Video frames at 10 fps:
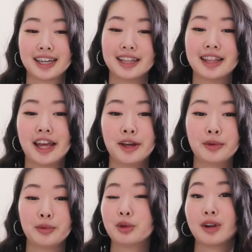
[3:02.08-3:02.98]
they
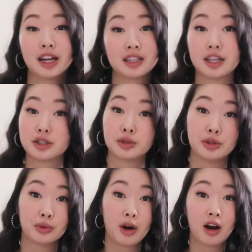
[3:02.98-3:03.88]
will recognize who
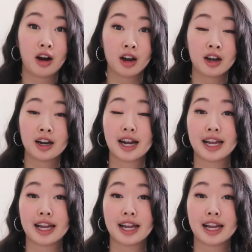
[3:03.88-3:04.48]
you are.